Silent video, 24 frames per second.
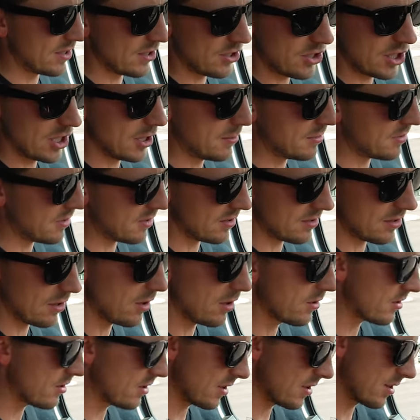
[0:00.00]
The chips, the
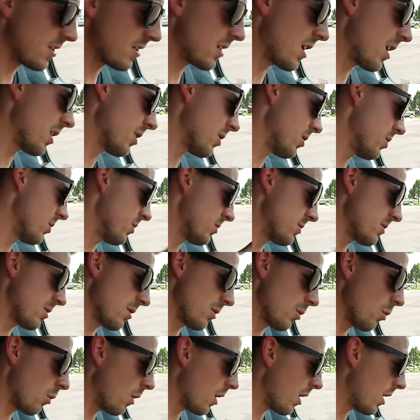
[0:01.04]
salsa, the tacos, the
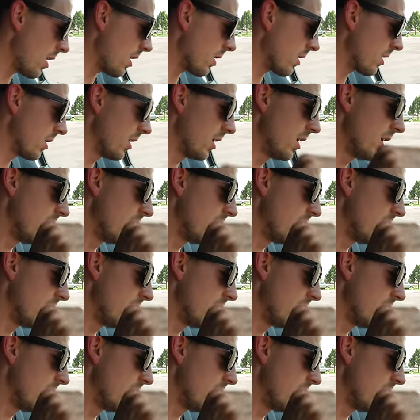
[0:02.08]
guac,